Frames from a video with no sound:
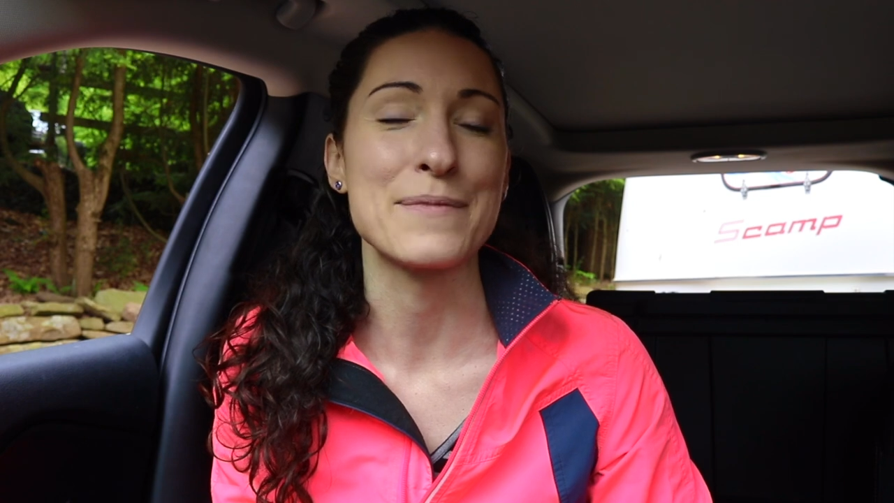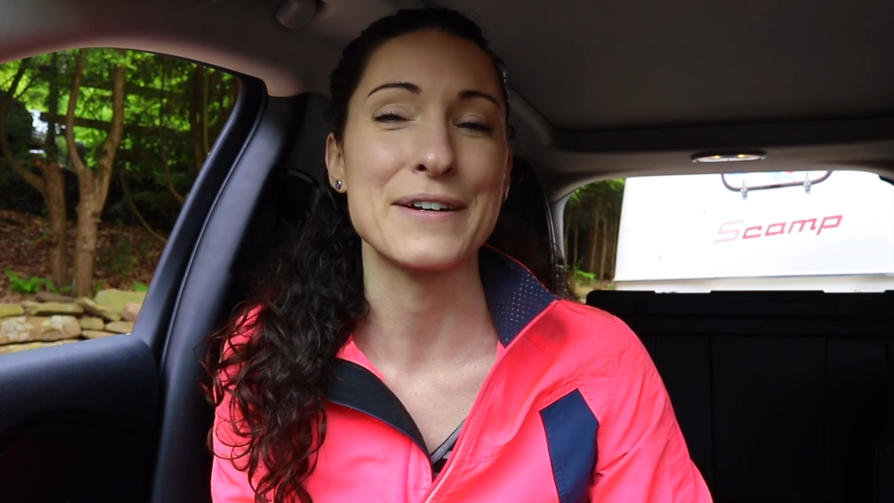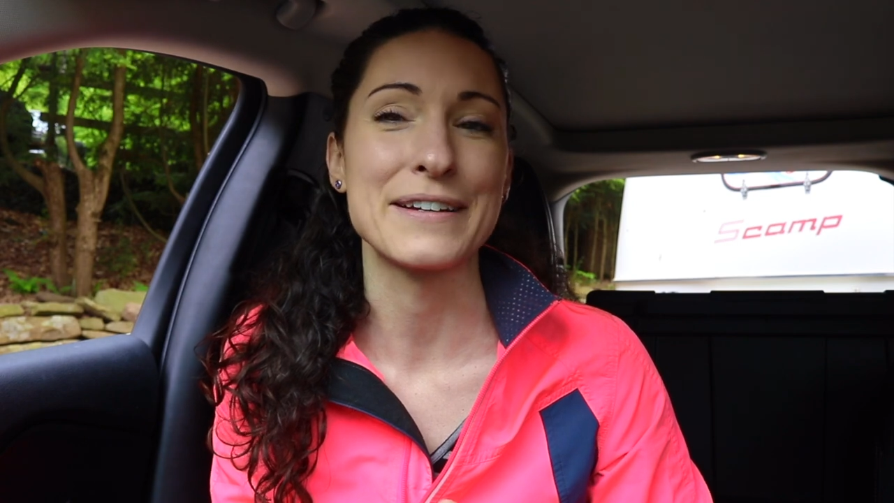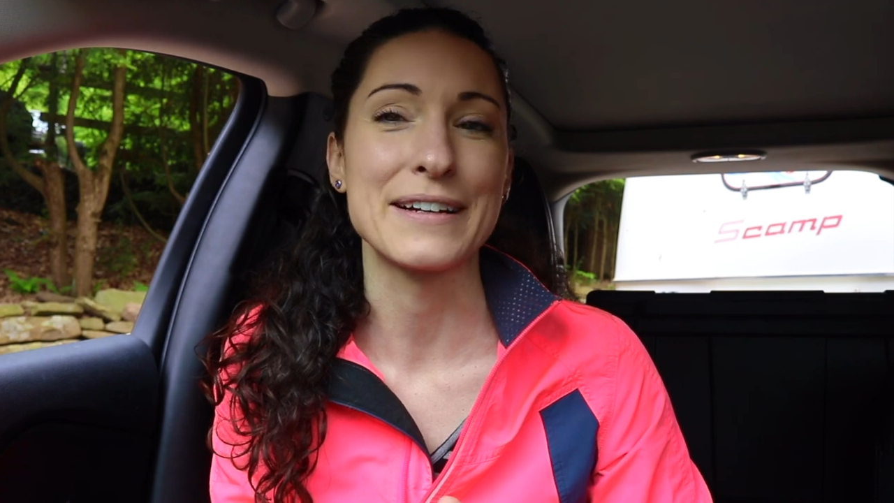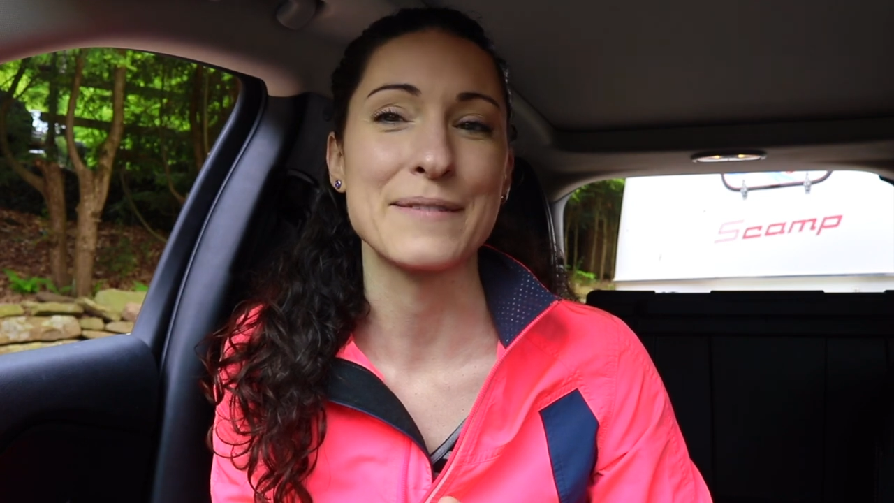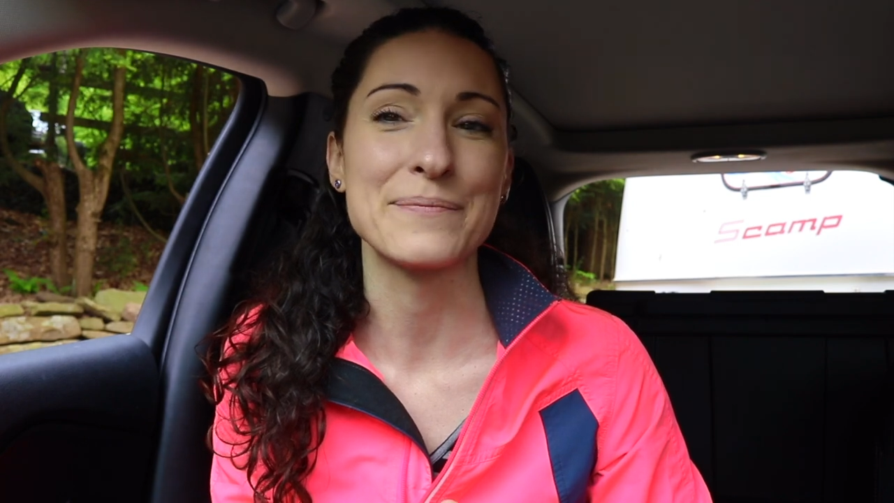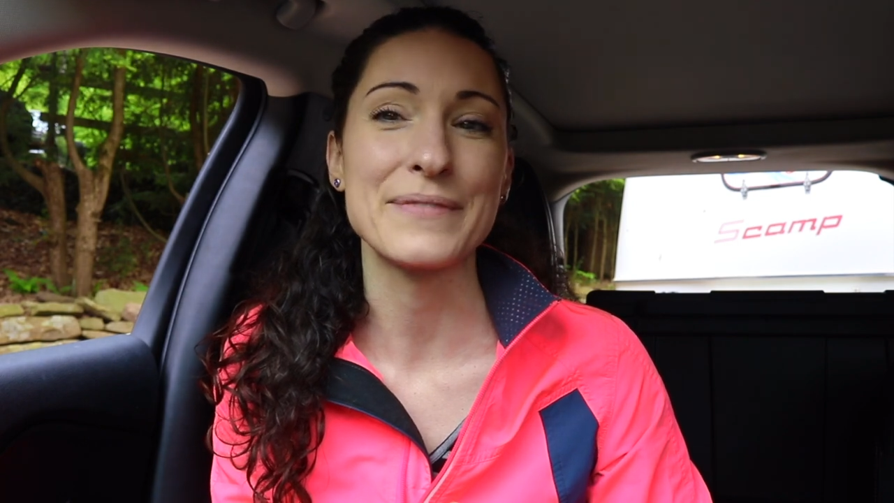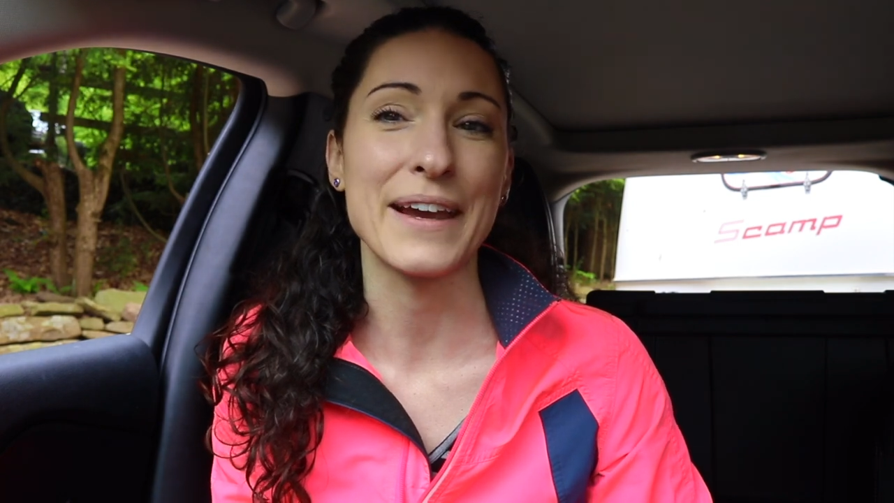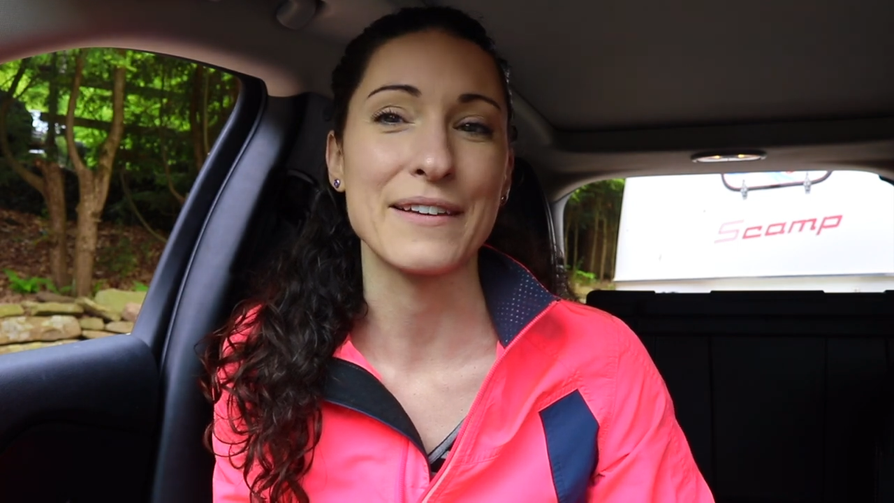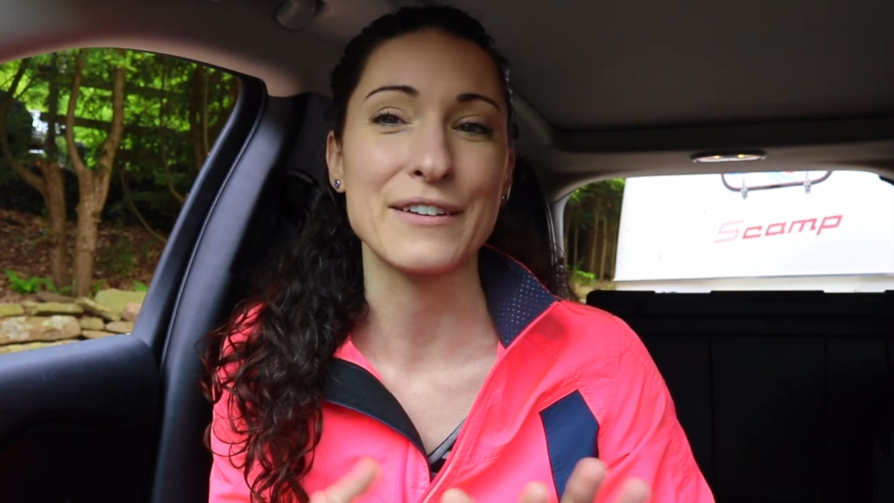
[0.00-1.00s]
but um,
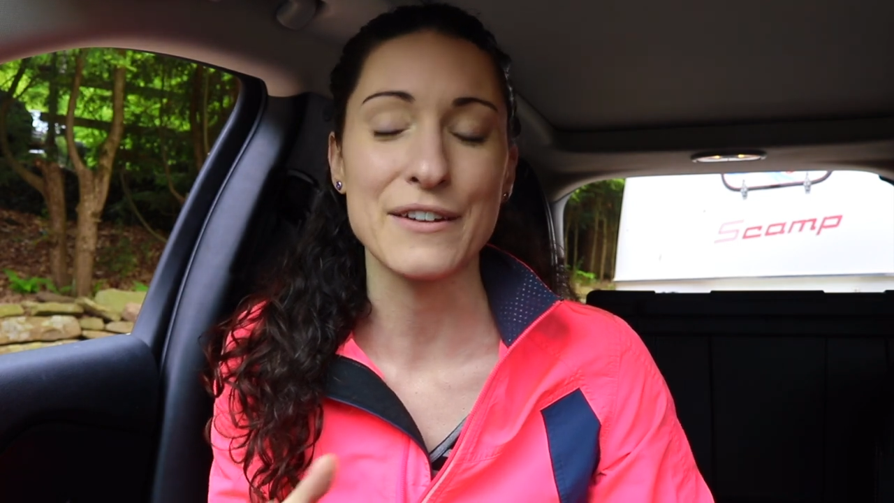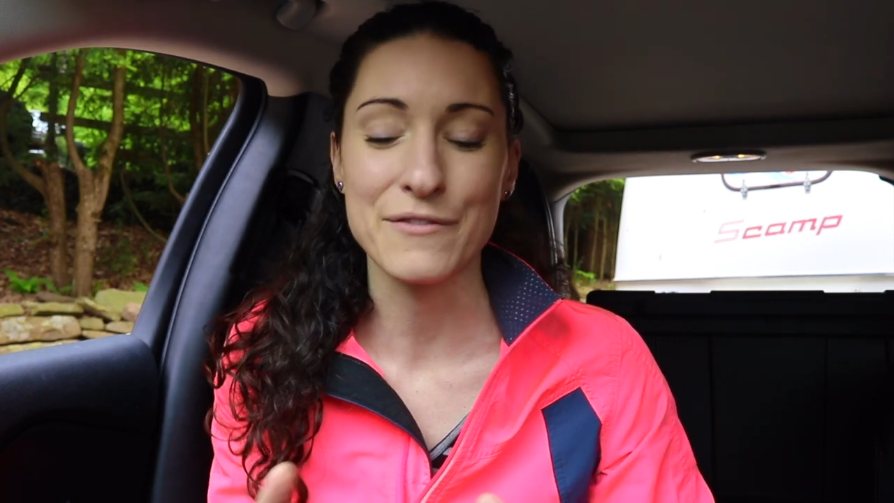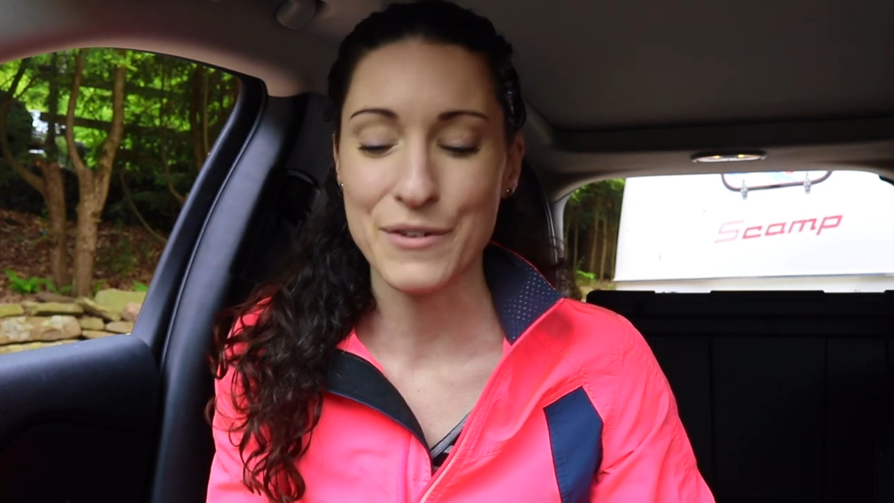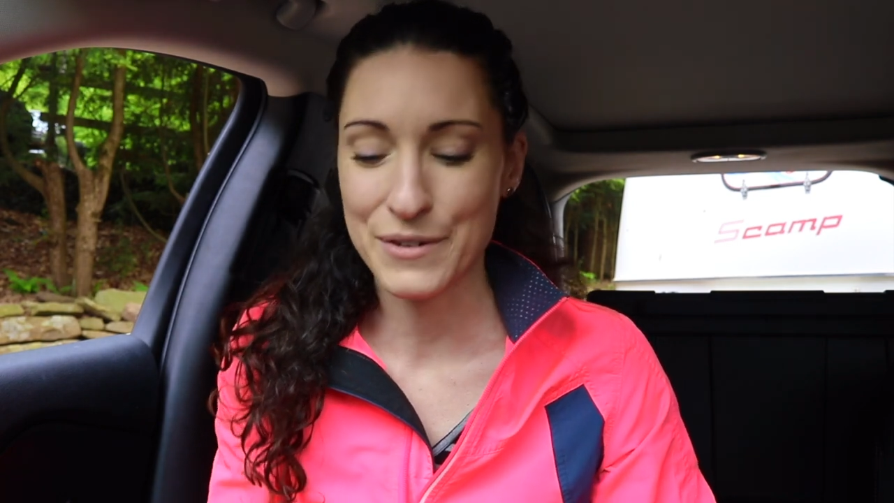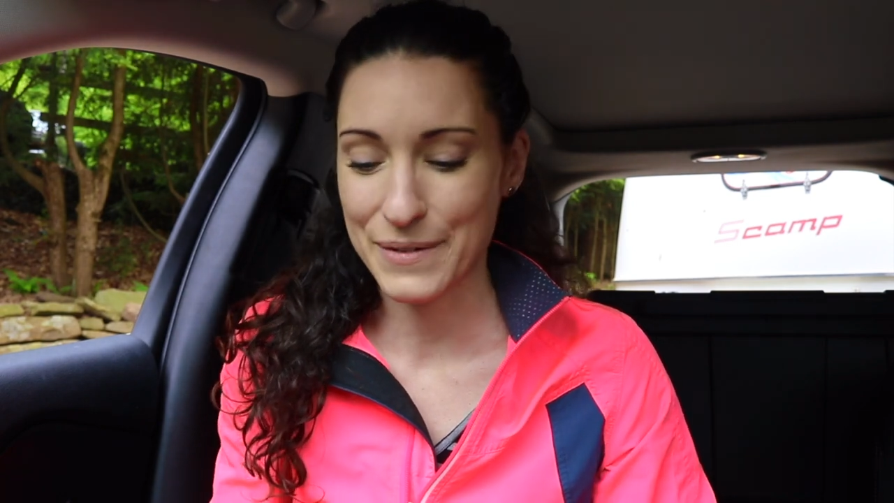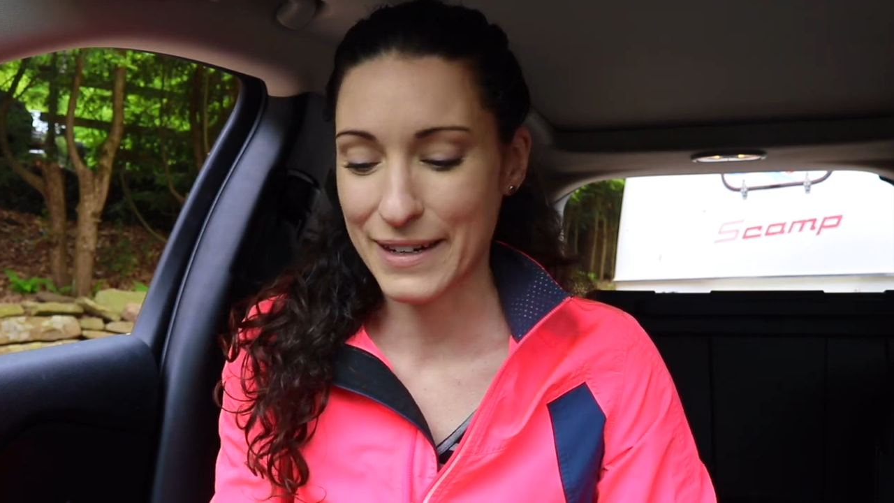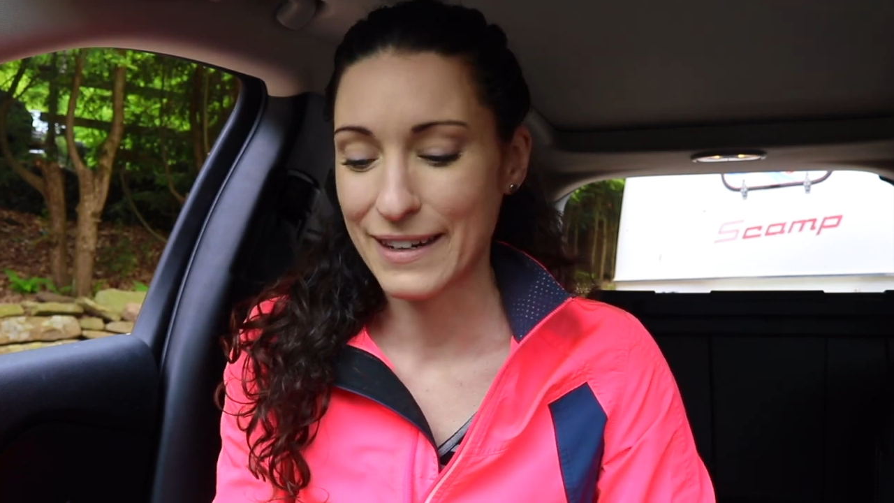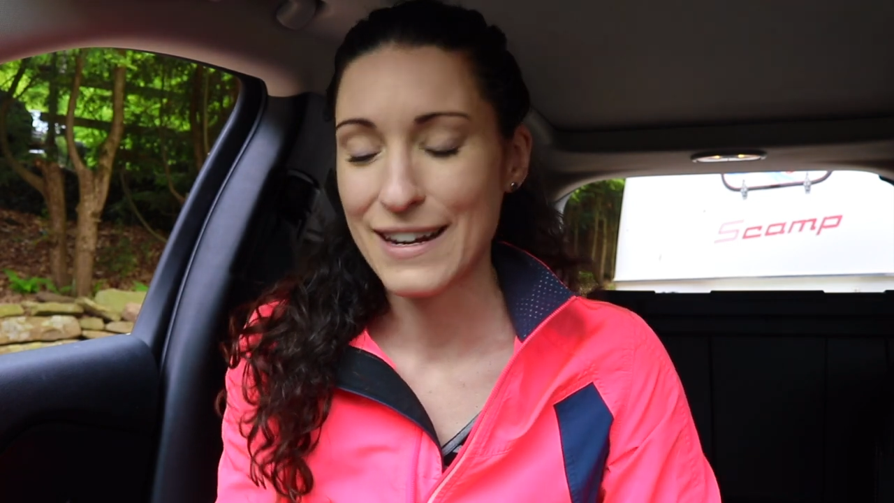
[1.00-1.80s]
yeah, looking forward to our,